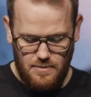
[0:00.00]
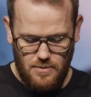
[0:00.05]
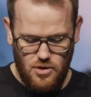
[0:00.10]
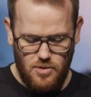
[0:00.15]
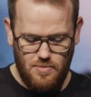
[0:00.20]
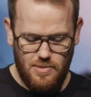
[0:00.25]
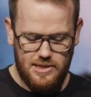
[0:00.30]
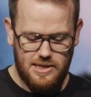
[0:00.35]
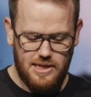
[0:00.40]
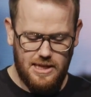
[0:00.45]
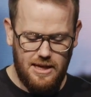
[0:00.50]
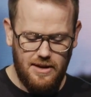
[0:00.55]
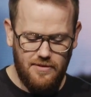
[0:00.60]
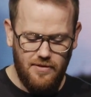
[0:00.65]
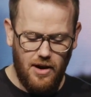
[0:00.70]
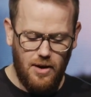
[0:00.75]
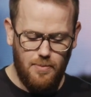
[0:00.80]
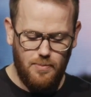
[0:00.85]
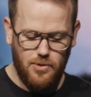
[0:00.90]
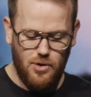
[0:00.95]
you must give
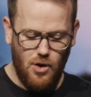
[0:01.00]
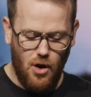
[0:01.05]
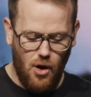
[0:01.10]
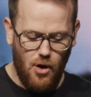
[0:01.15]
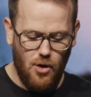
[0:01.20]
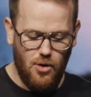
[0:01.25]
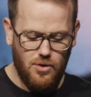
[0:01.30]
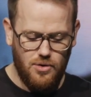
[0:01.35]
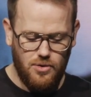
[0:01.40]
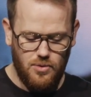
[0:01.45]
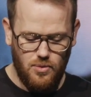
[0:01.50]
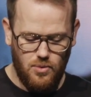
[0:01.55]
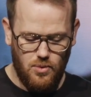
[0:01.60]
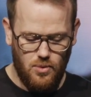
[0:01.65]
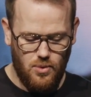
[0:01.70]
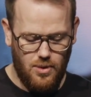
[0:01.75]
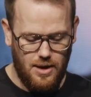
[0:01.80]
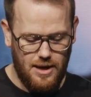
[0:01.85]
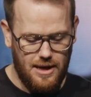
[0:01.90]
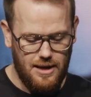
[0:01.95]
up your
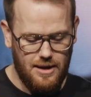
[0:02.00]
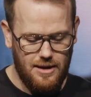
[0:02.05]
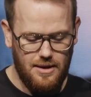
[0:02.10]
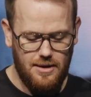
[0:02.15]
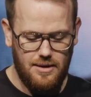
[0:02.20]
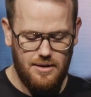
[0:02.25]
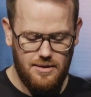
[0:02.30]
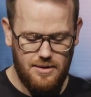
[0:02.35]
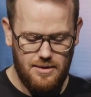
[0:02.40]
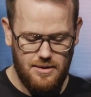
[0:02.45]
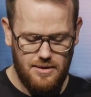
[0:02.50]
own way.